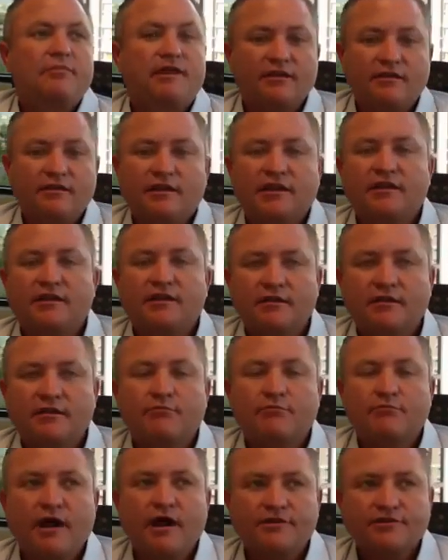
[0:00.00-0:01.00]
in
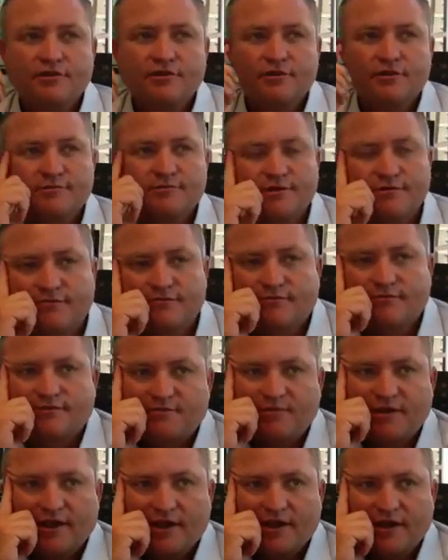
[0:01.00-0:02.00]
broad terms of
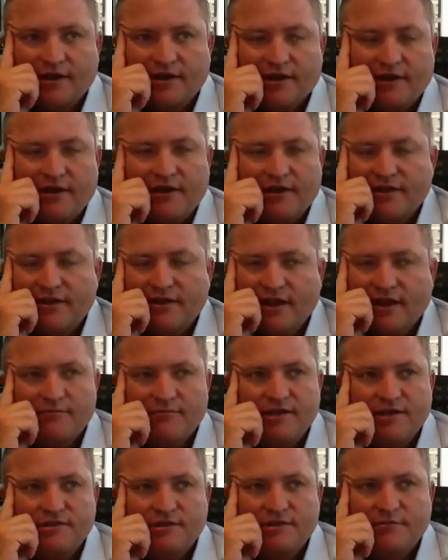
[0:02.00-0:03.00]
speaking, I think I've
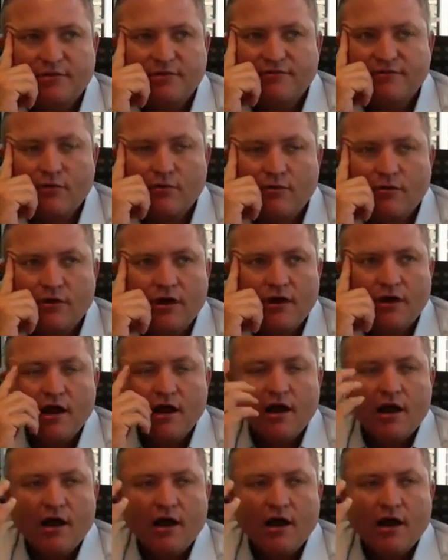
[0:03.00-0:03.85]
mentioned before,